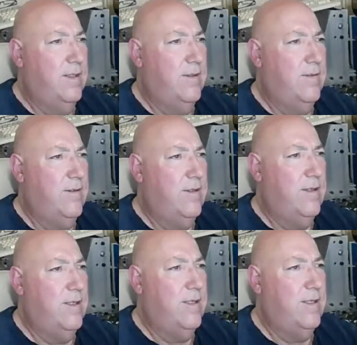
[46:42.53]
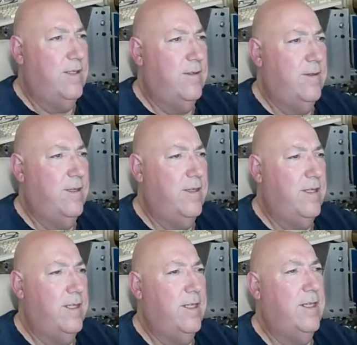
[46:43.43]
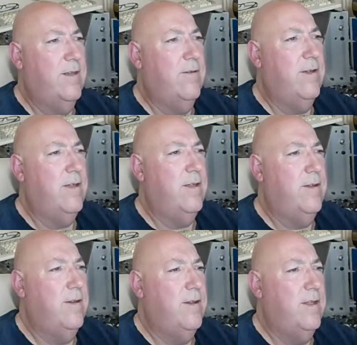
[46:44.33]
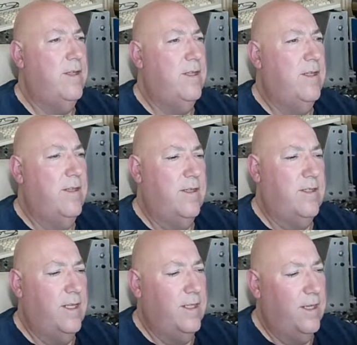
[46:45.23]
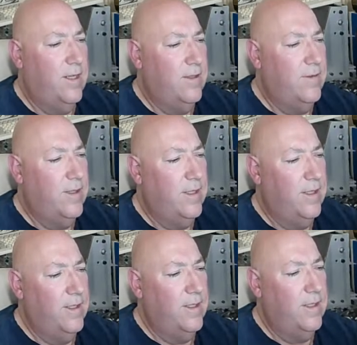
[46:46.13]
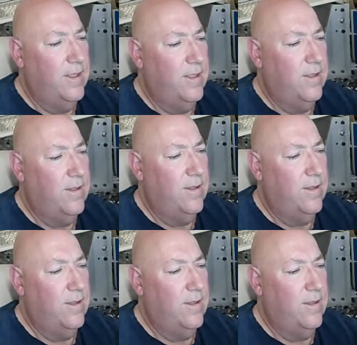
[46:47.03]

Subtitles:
Right, where are you there? Right, let's send that over, and